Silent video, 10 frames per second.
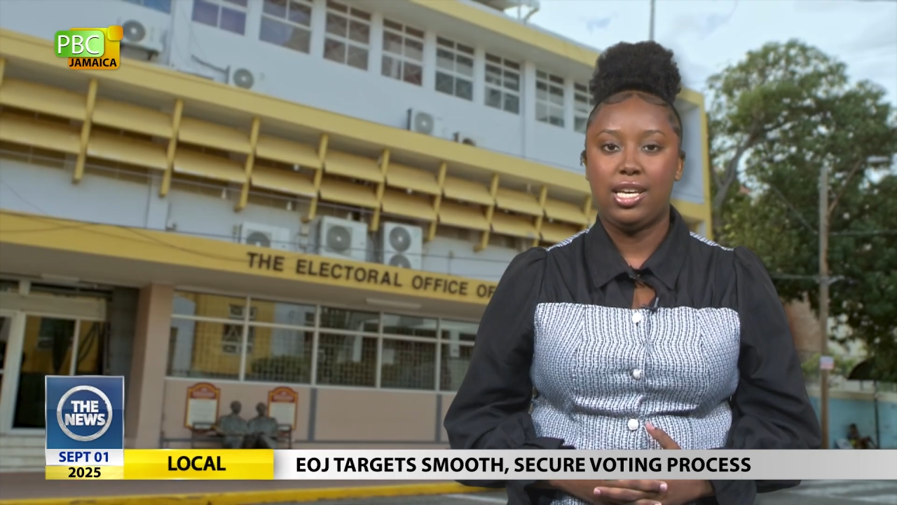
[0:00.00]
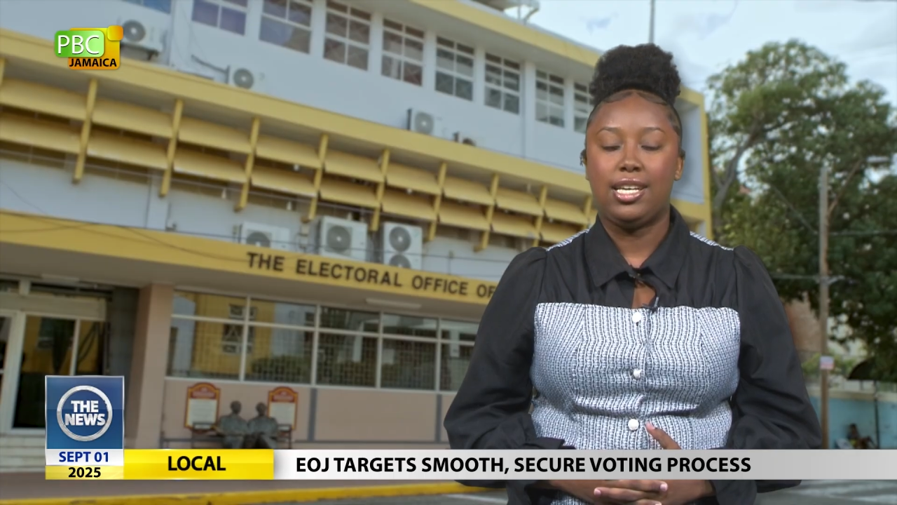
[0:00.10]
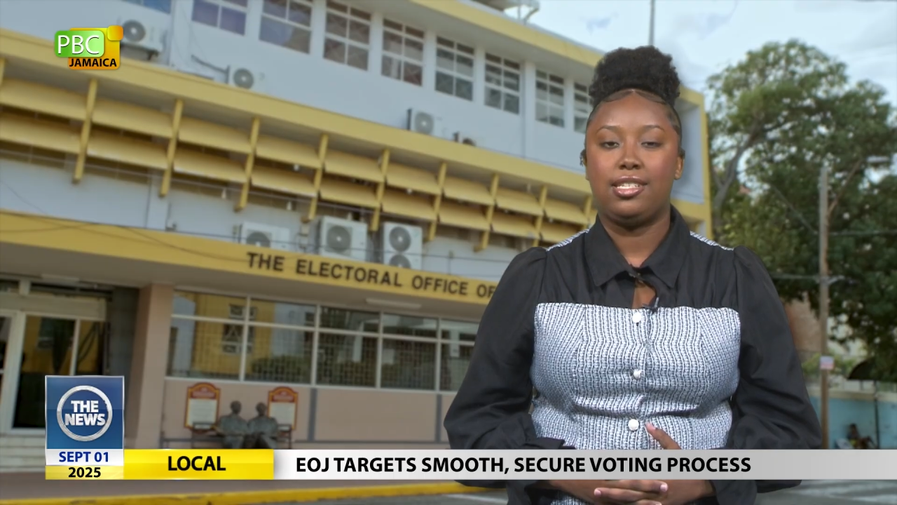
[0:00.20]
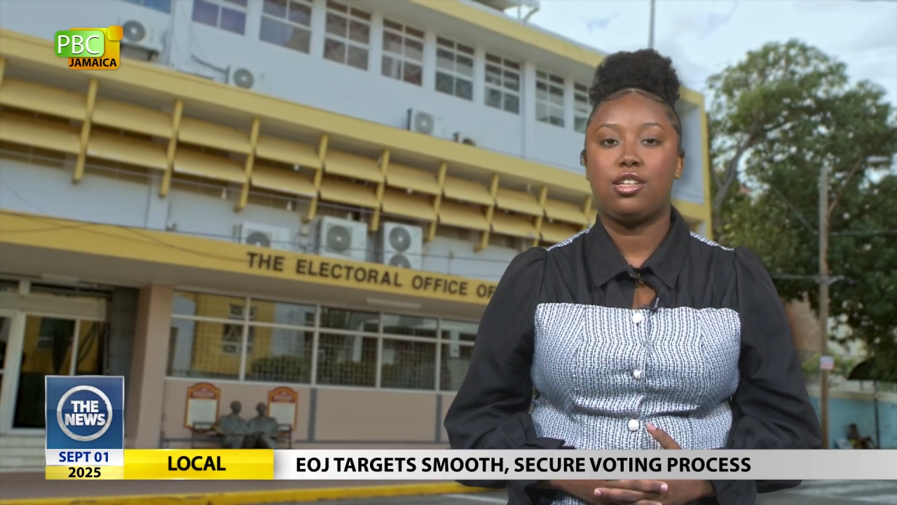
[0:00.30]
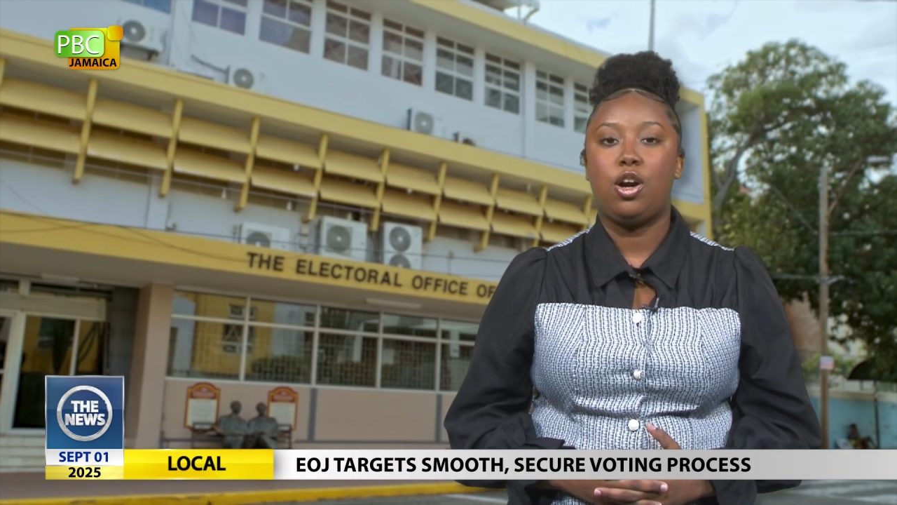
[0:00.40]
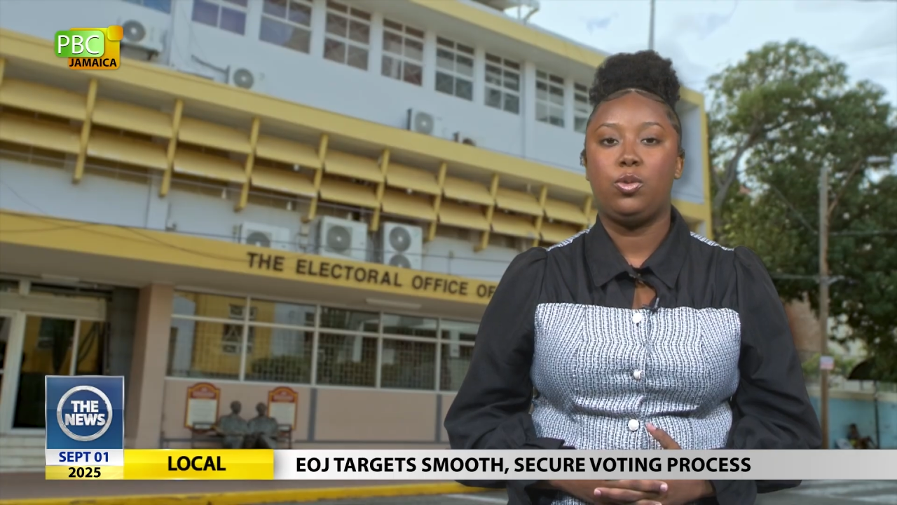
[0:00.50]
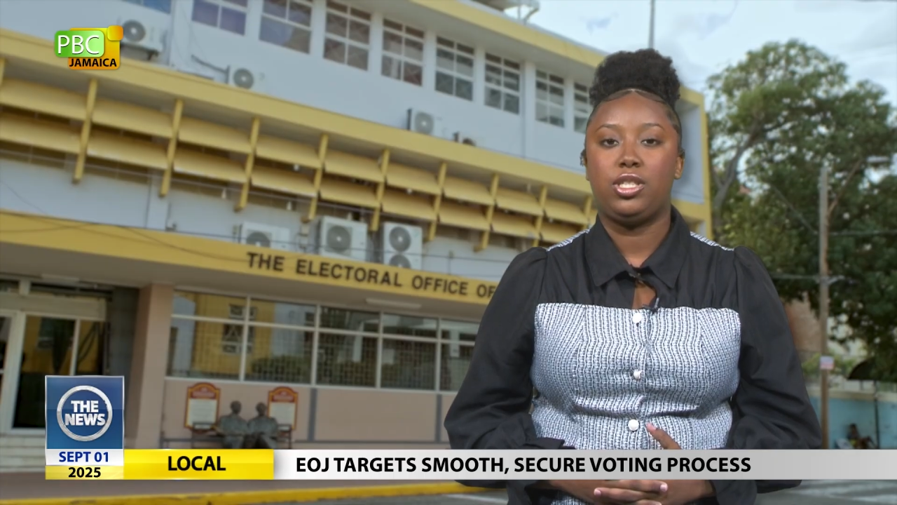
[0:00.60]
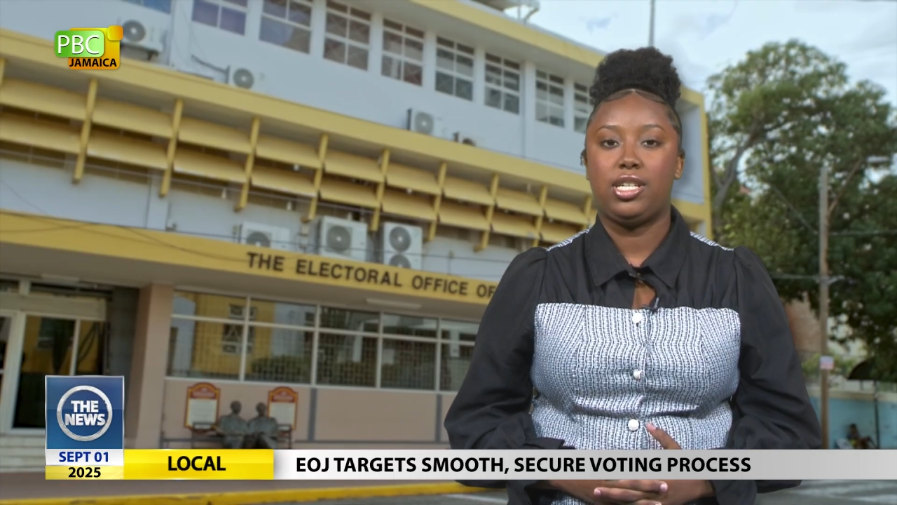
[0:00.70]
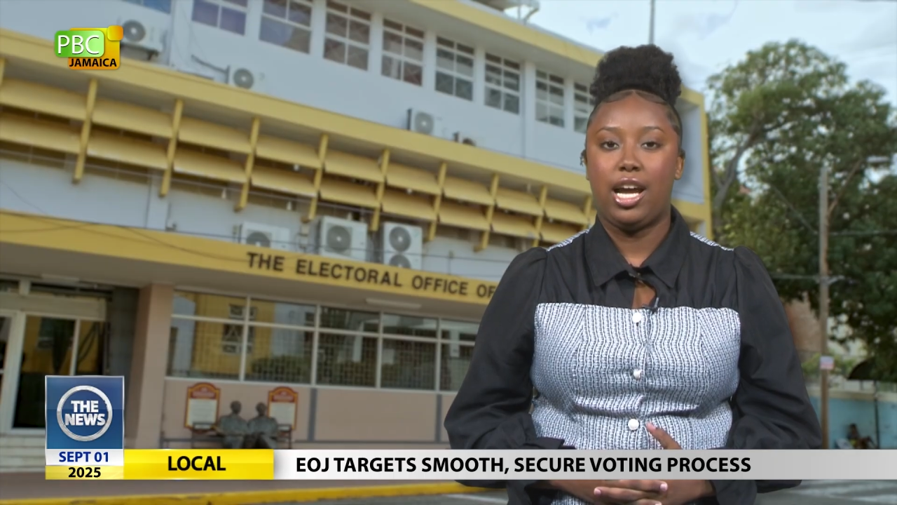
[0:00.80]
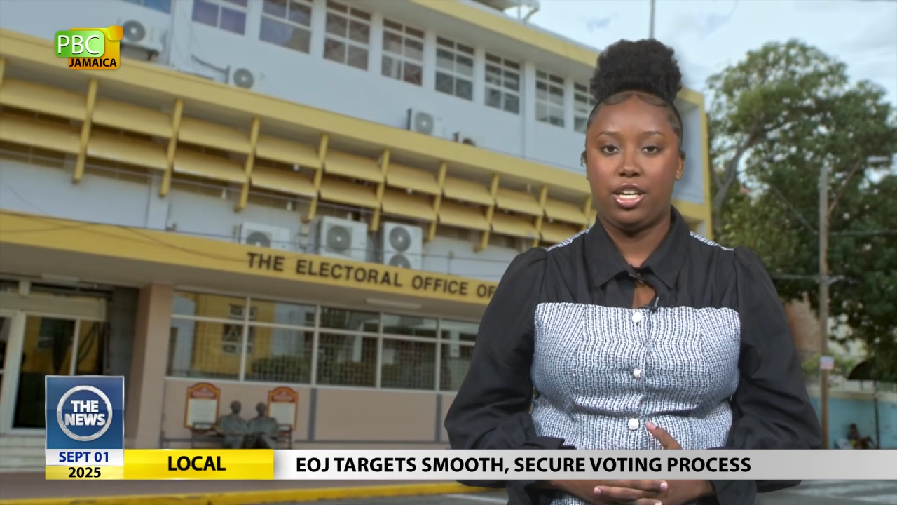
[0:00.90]
is
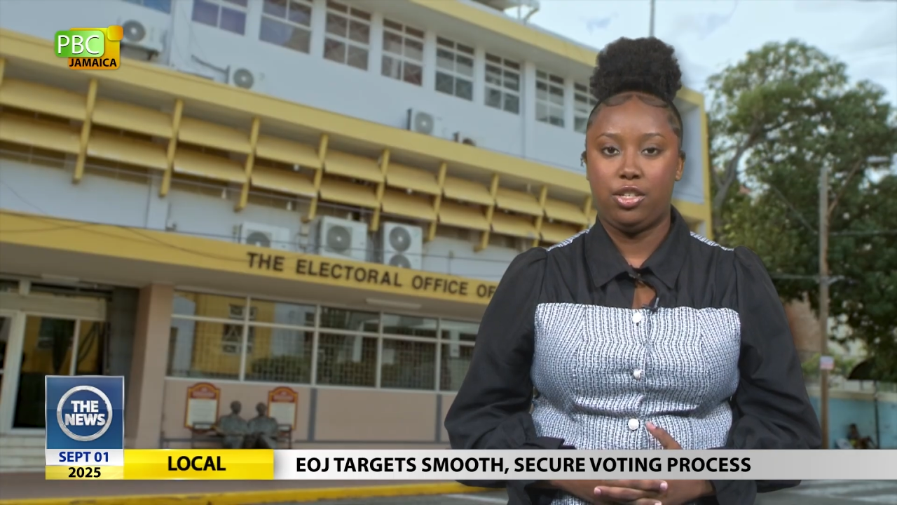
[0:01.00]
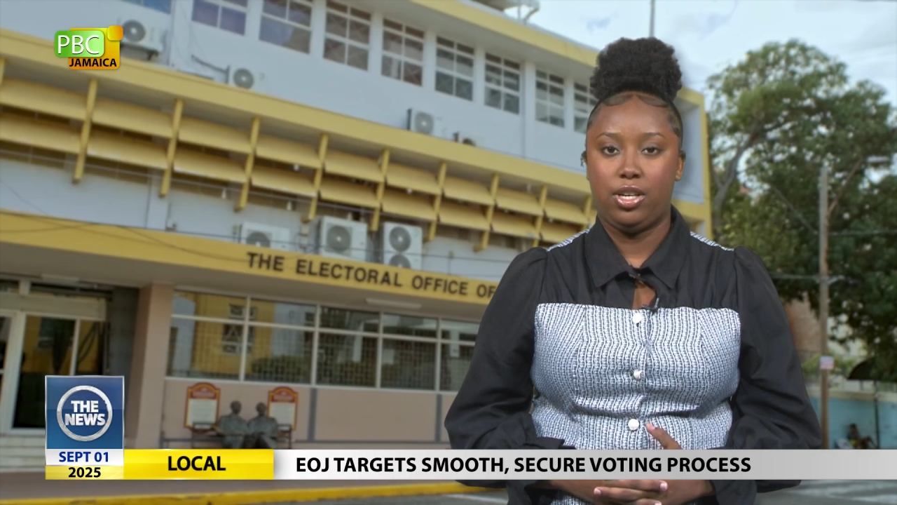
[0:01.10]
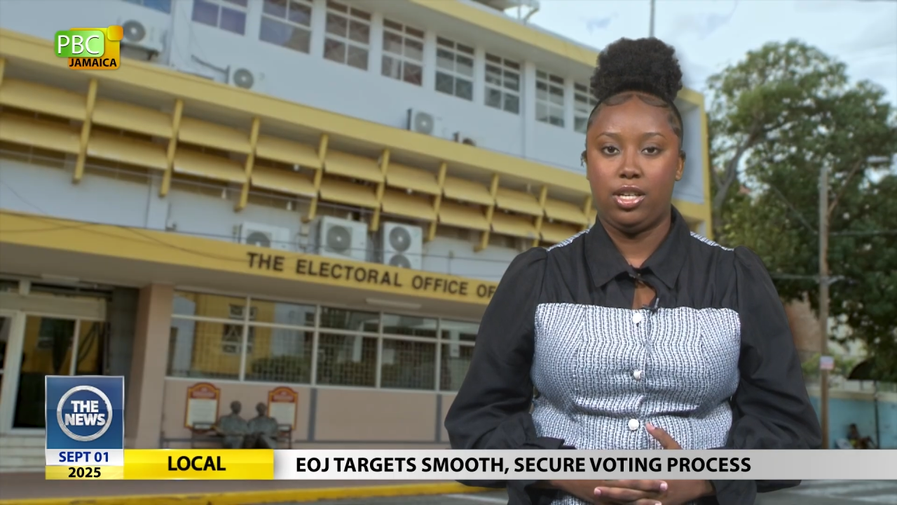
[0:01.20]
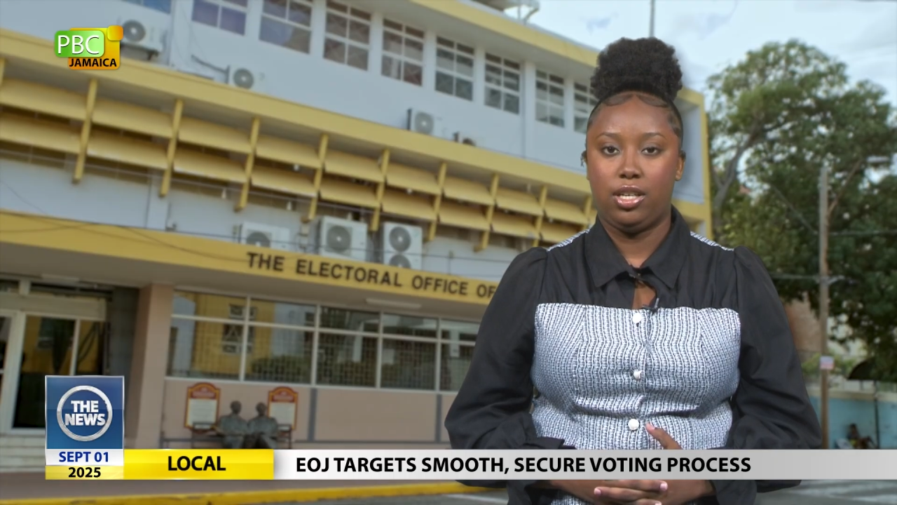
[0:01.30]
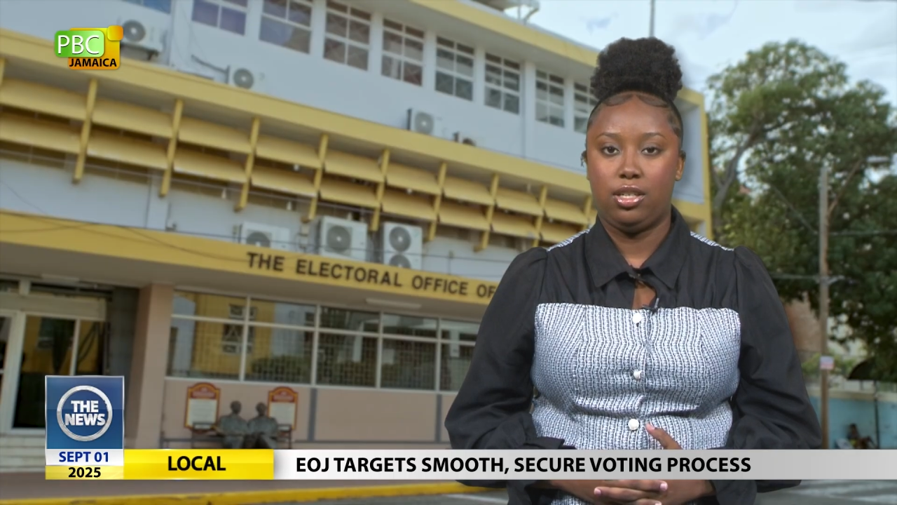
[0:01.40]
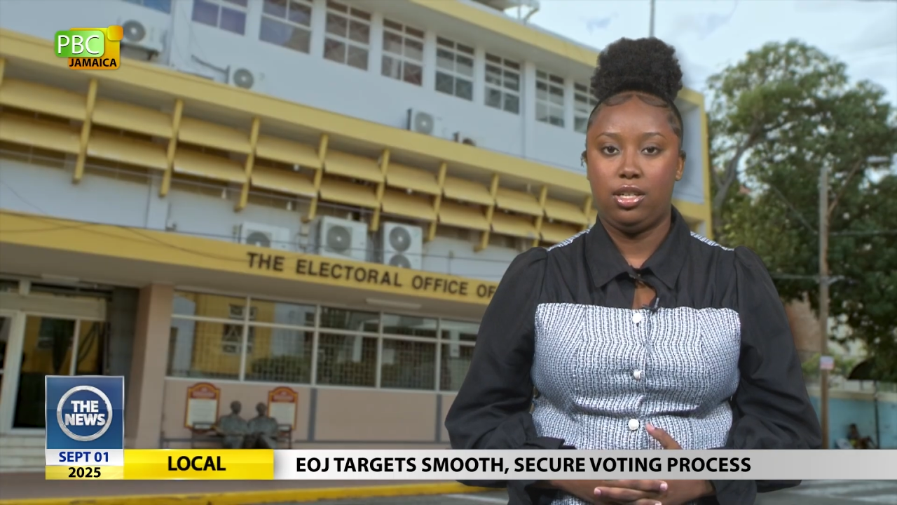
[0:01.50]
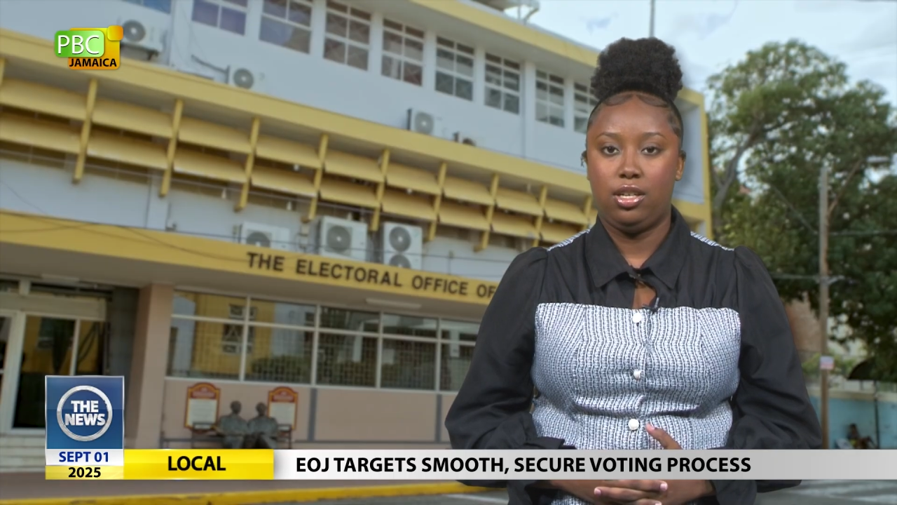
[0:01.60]
counted accurately,